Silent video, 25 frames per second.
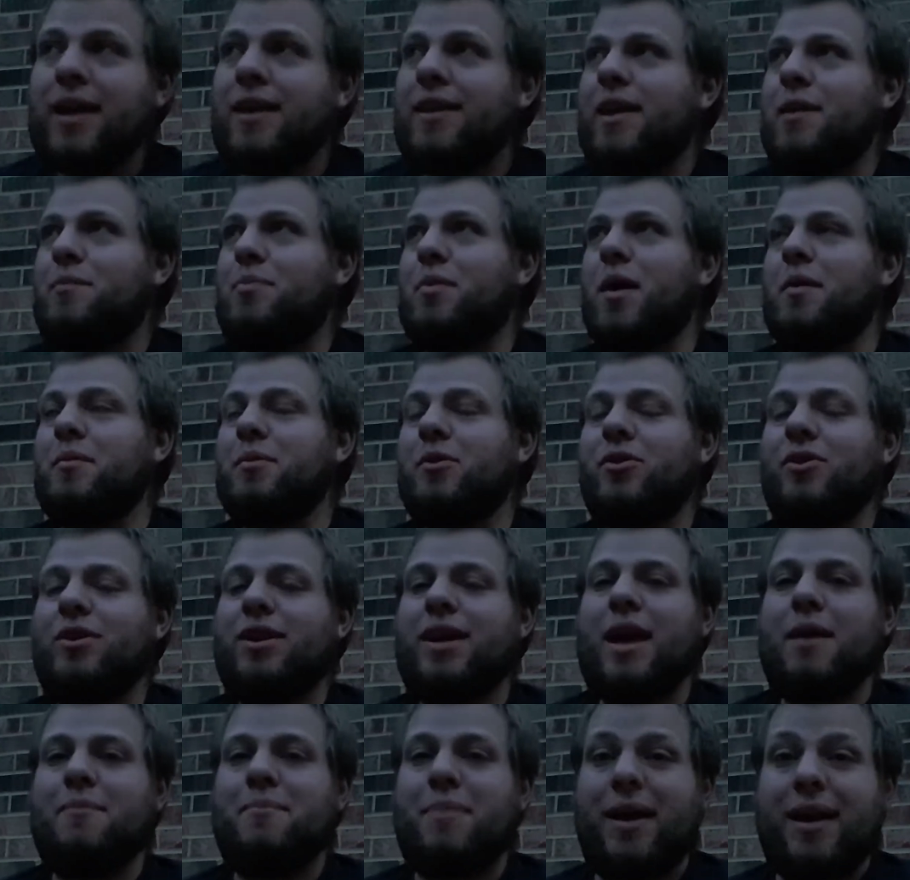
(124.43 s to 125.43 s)
They probably already
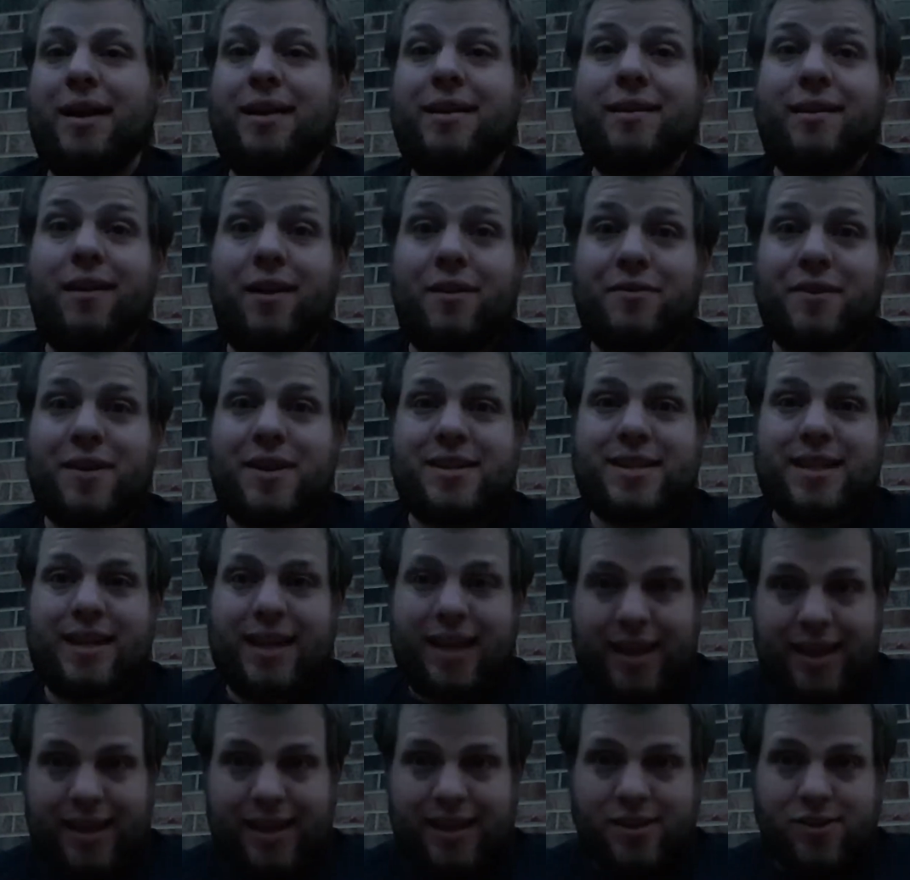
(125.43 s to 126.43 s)
got paid enough as it
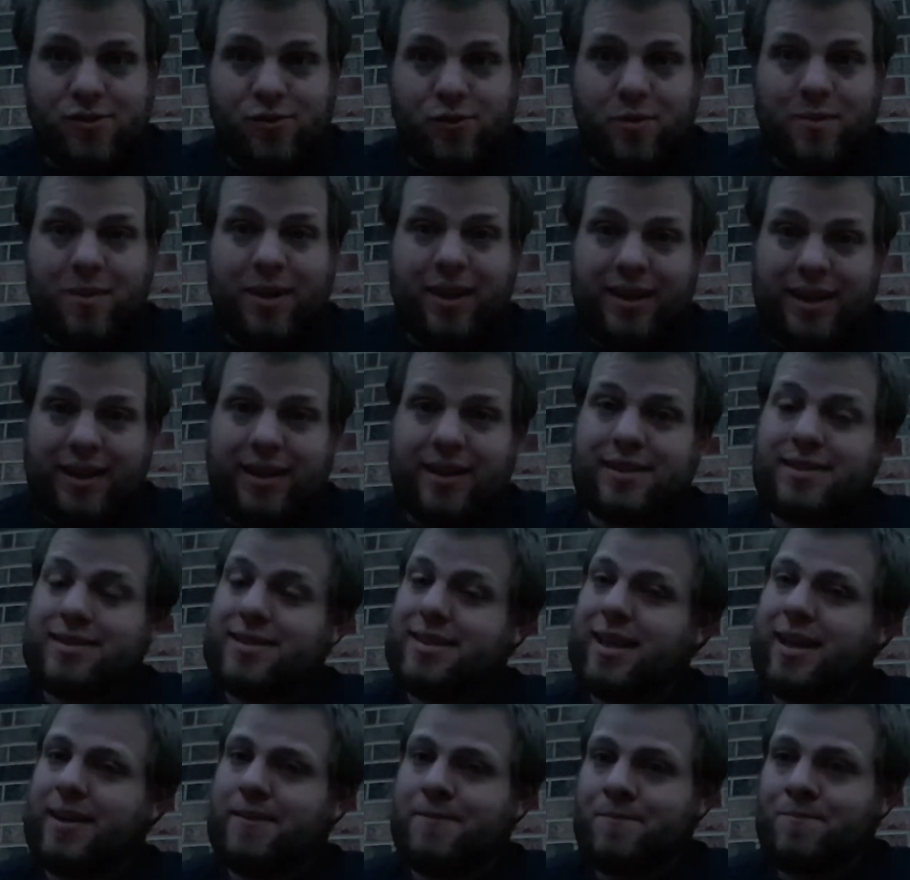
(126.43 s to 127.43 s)
is from idiots
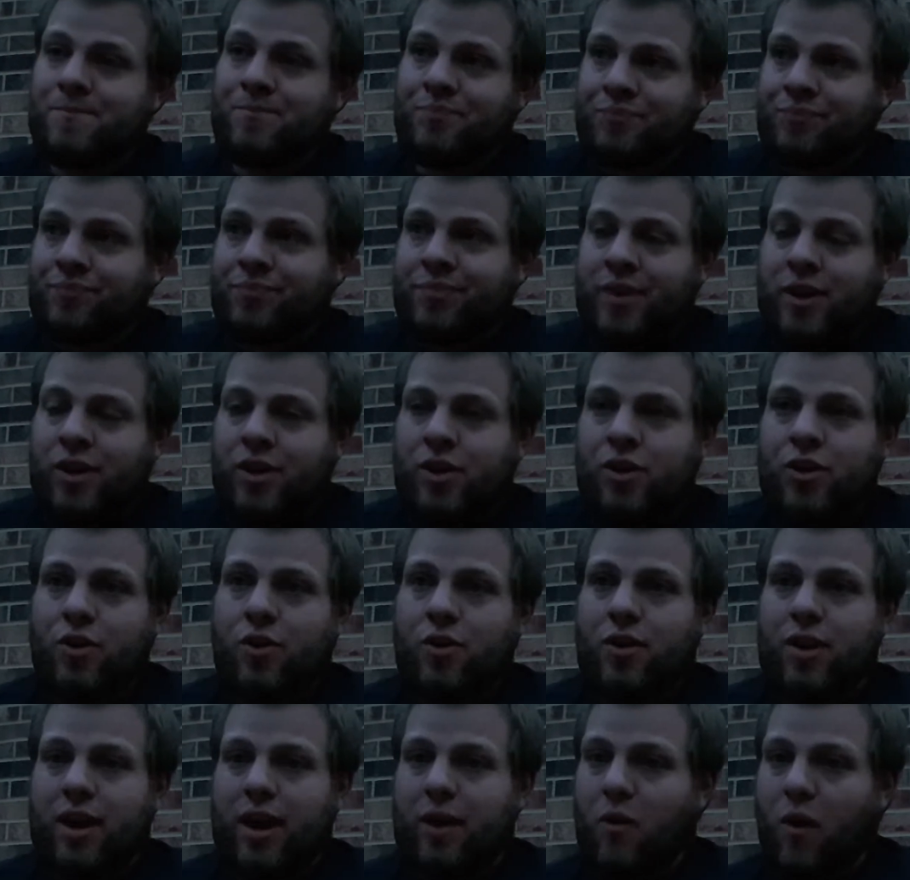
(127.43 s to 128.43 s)
that,
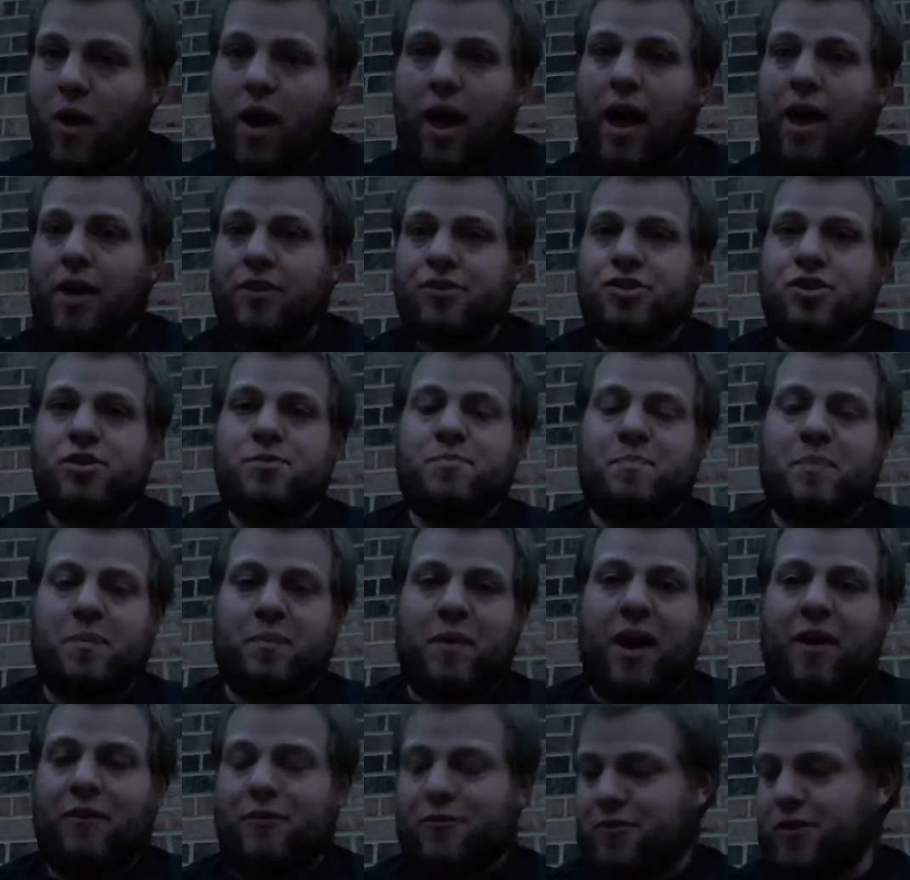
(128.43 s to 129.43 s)
are like, well,
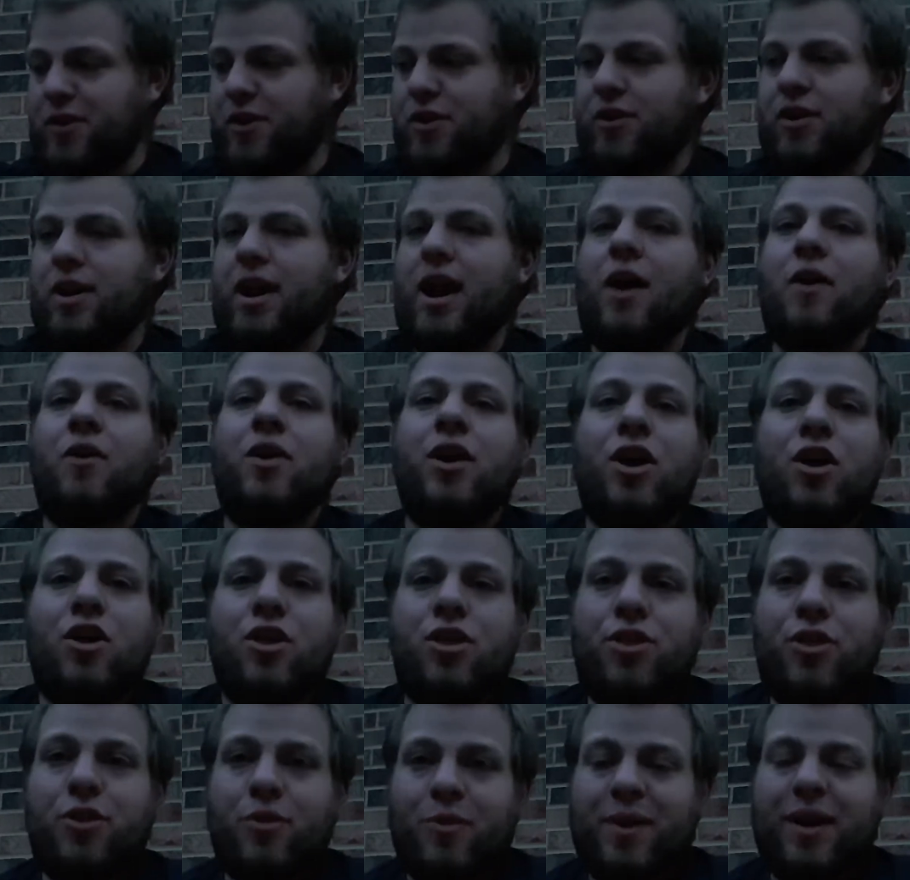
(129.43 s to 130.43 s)
I'll figure it out.
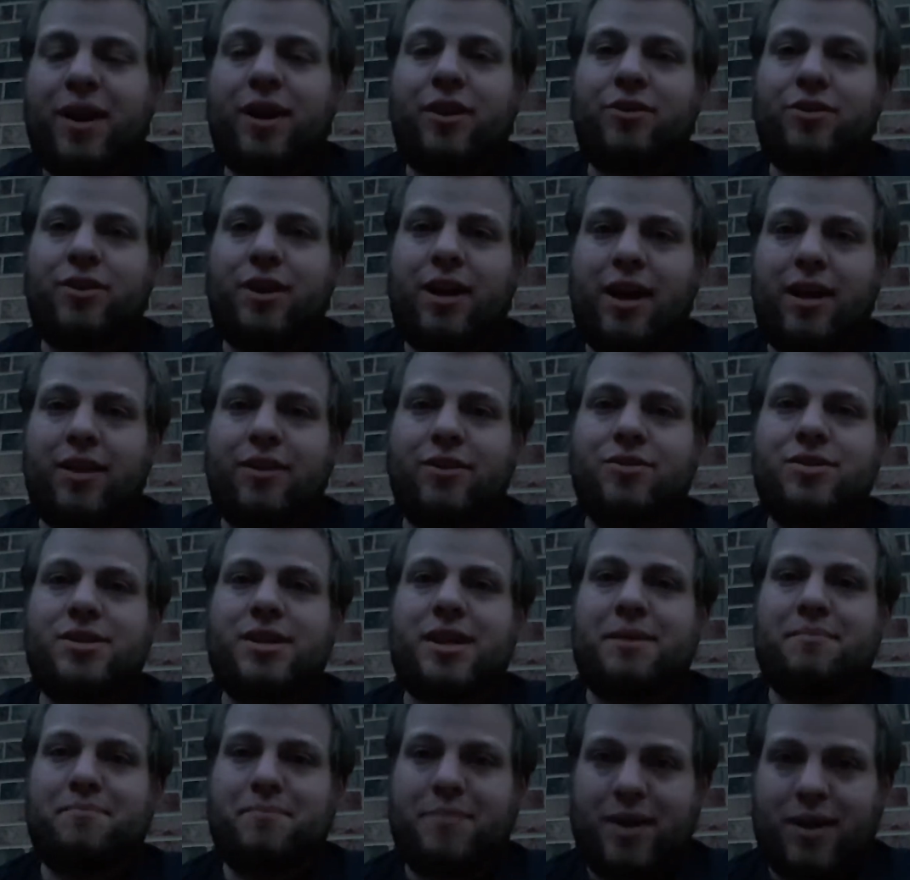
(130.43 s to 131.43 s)
$300
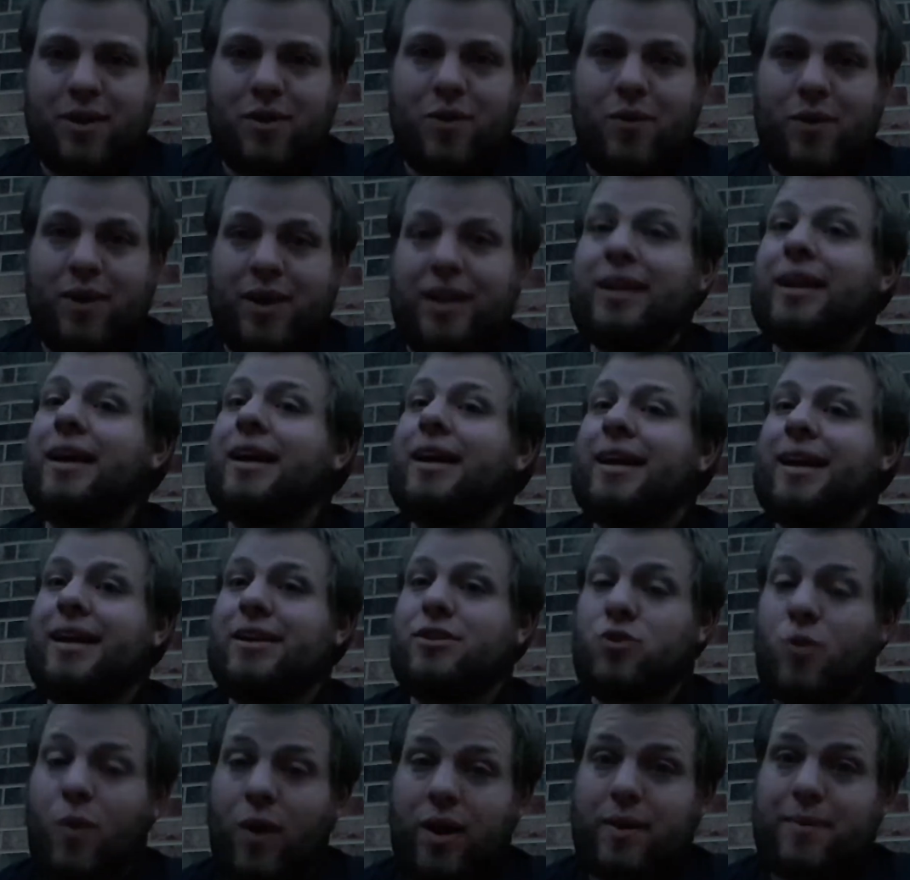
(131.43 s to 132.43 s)
in Bitcoin.
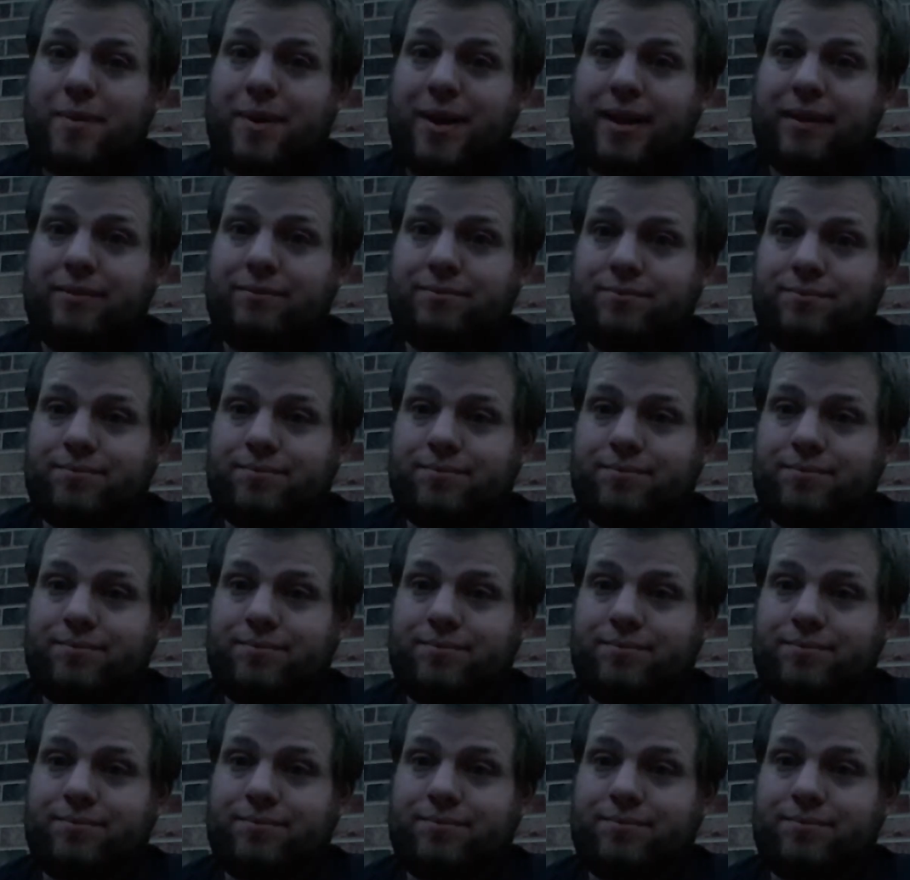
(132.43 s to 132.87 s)
That's quite a bit.